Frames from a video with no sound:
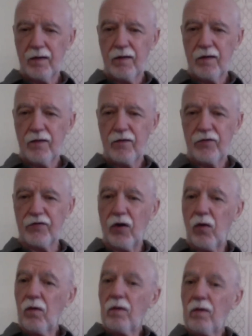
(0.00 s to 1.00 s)

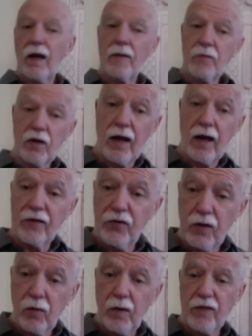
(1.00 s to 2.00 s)
So I'm going to ask you
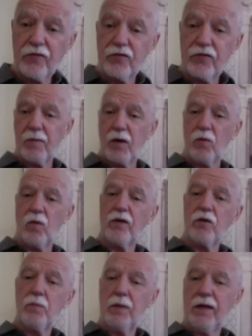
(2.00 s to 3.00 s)
a question about what
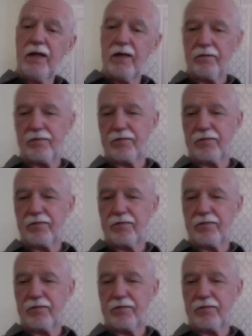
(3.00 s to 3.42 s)
you believe.